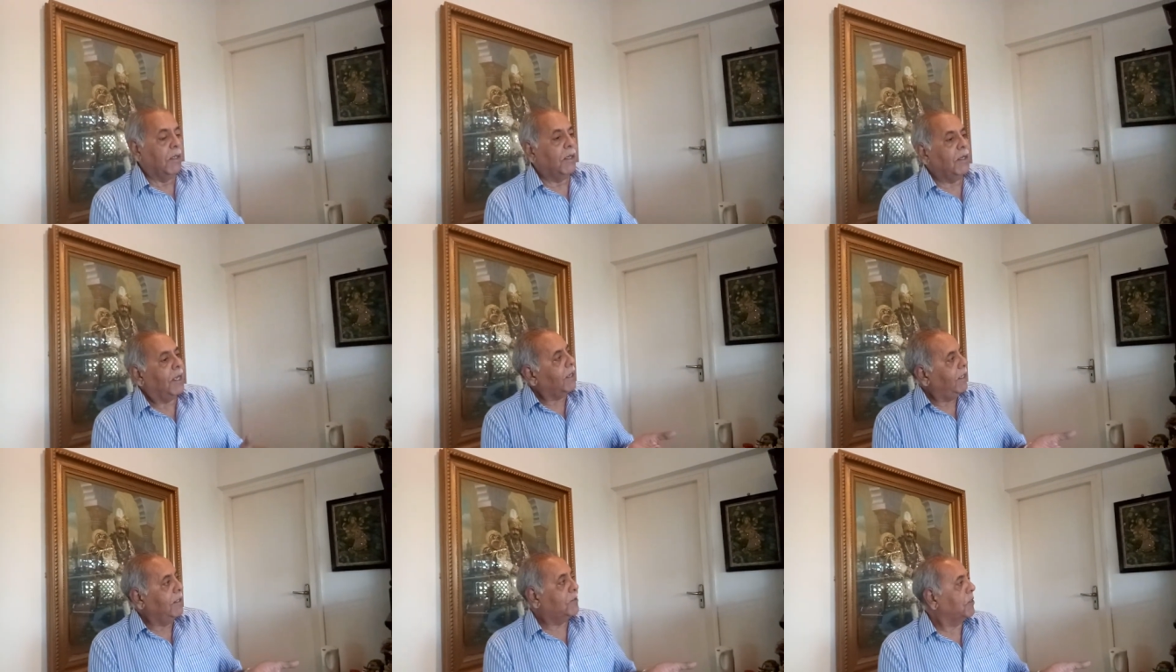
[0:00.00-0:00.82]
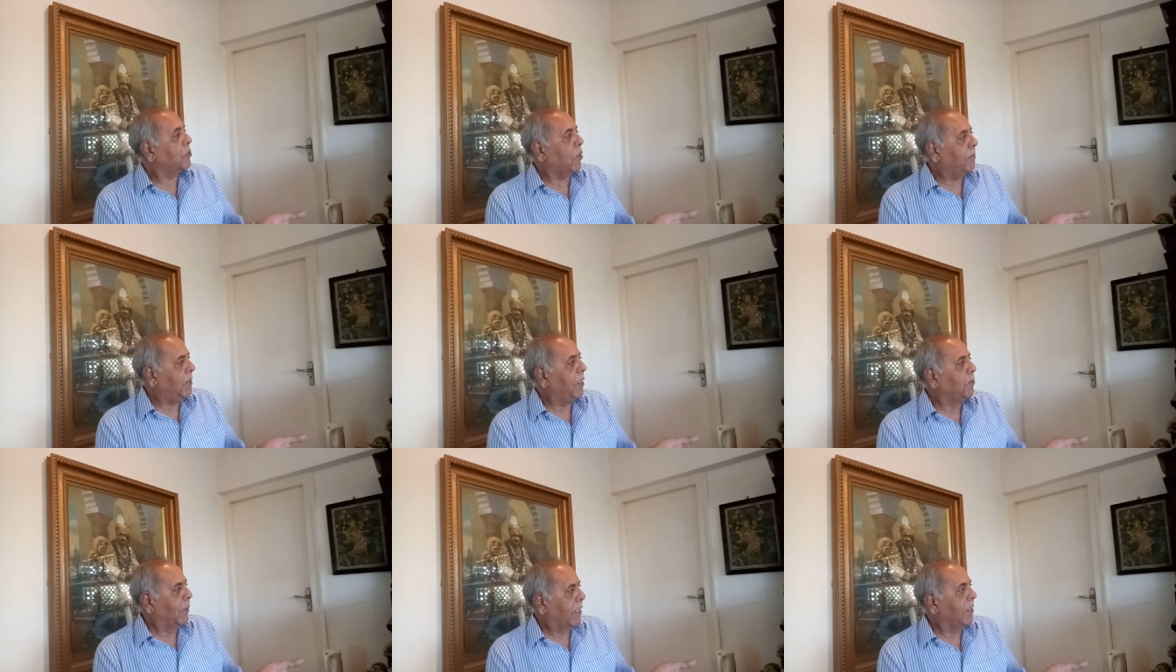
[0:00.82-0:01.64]
Uh, again, it's a drop
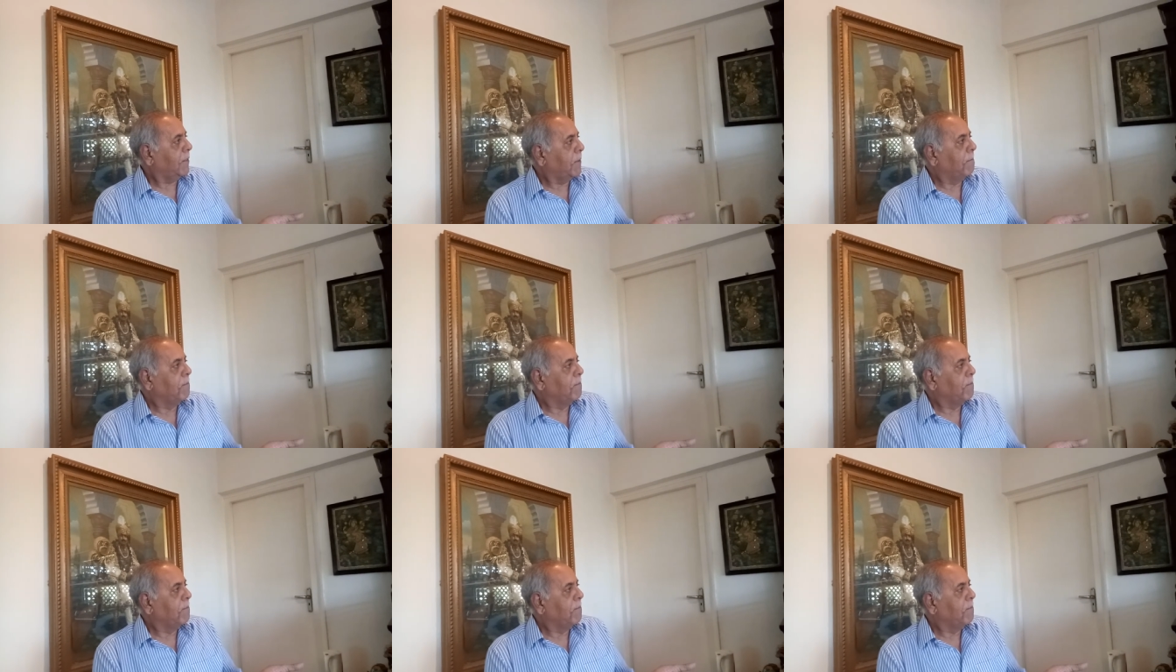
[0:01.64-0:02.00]
down wicket,